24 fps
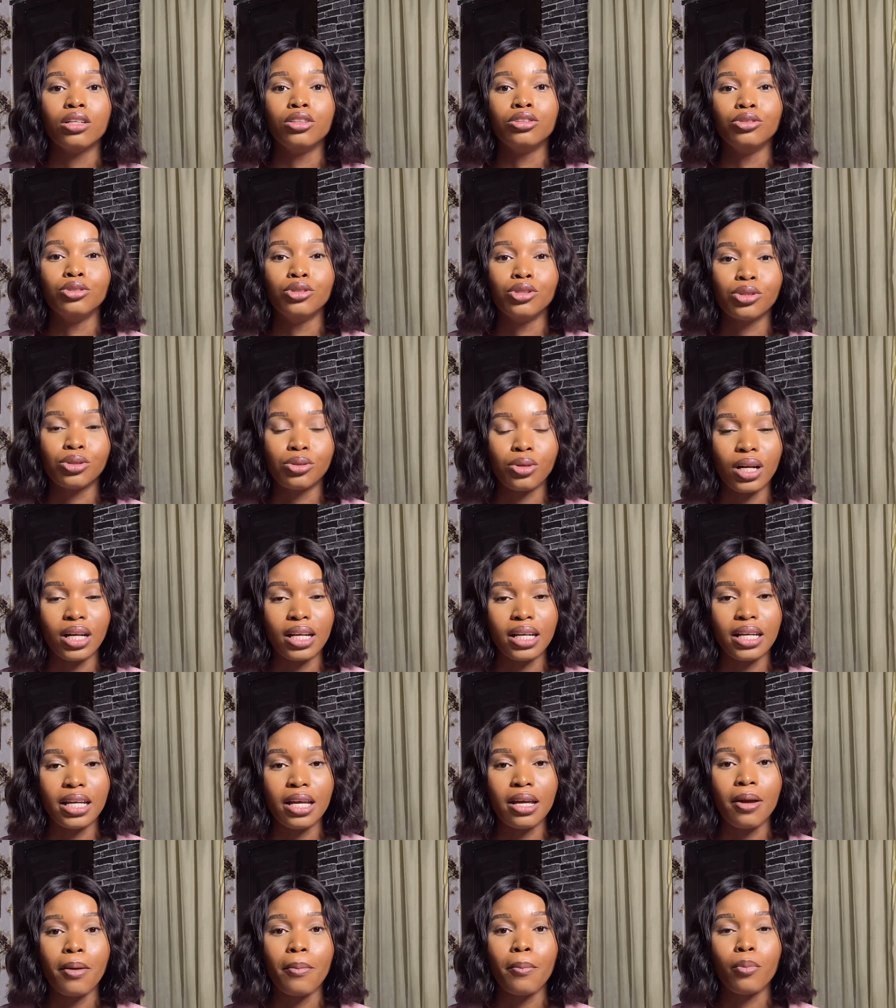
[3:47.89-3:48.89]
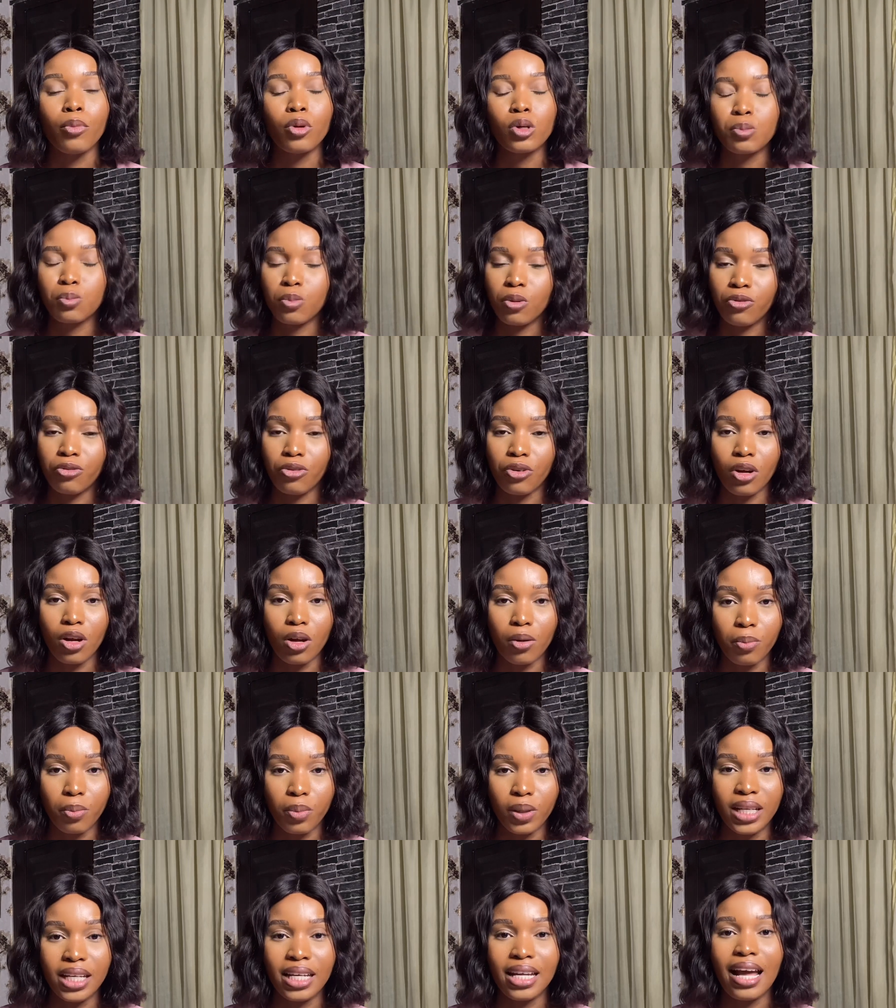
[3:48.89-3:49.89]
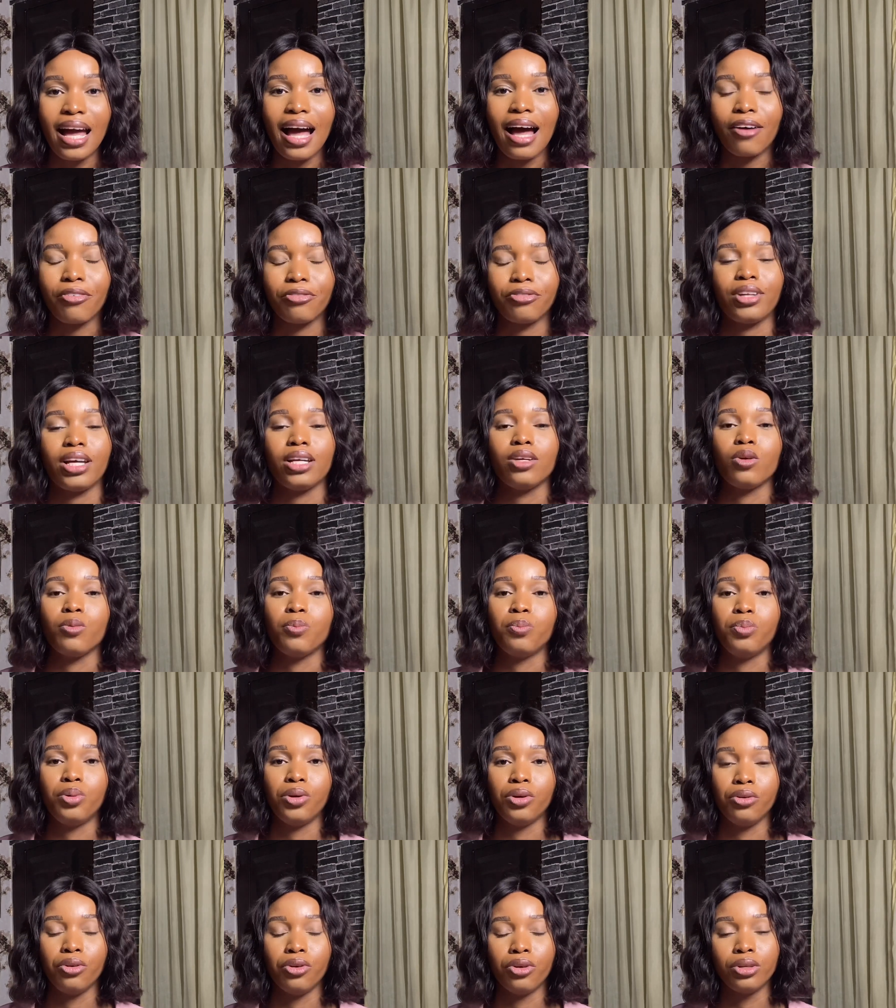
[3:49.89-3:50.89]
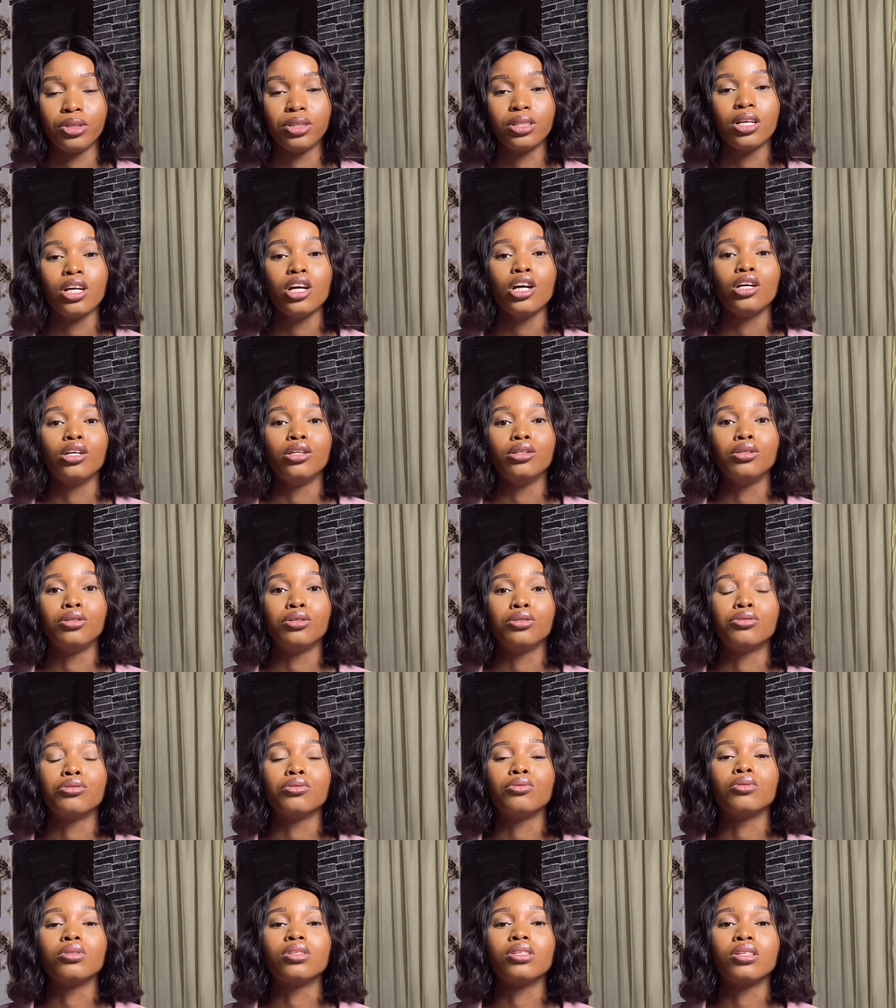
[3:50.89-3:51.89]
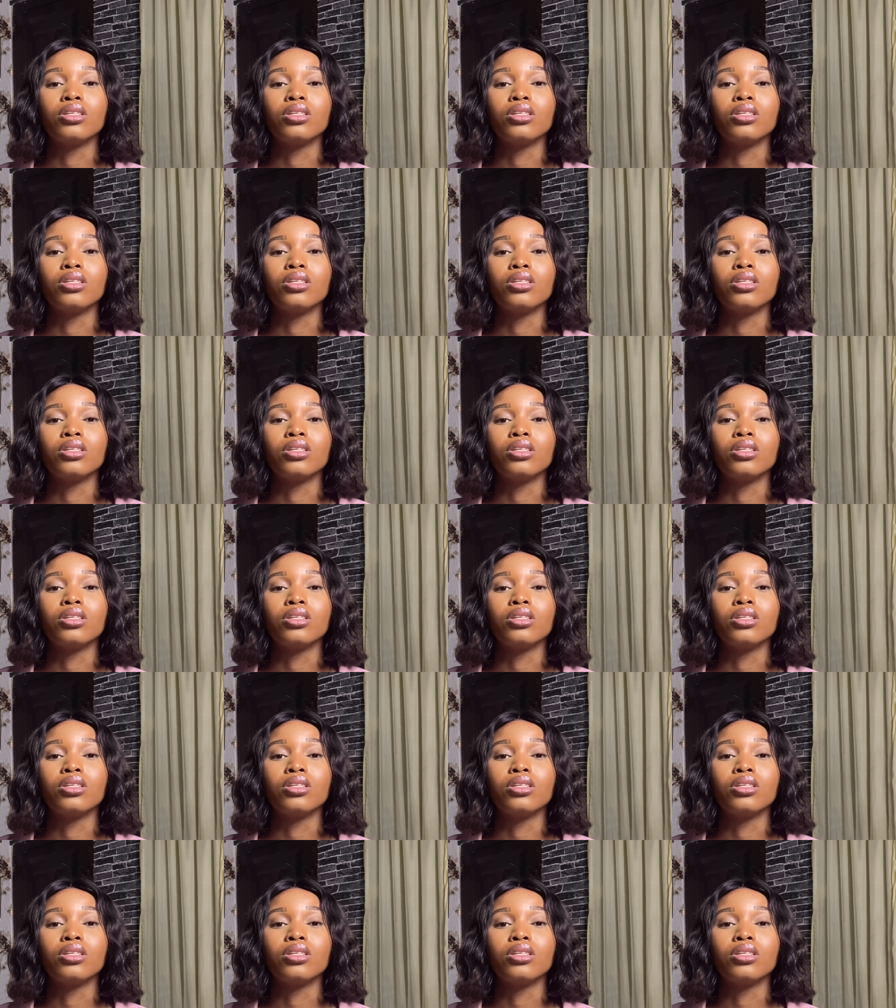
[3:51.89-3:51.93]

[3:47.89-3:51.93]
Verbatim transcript: usually most preferably after your period you should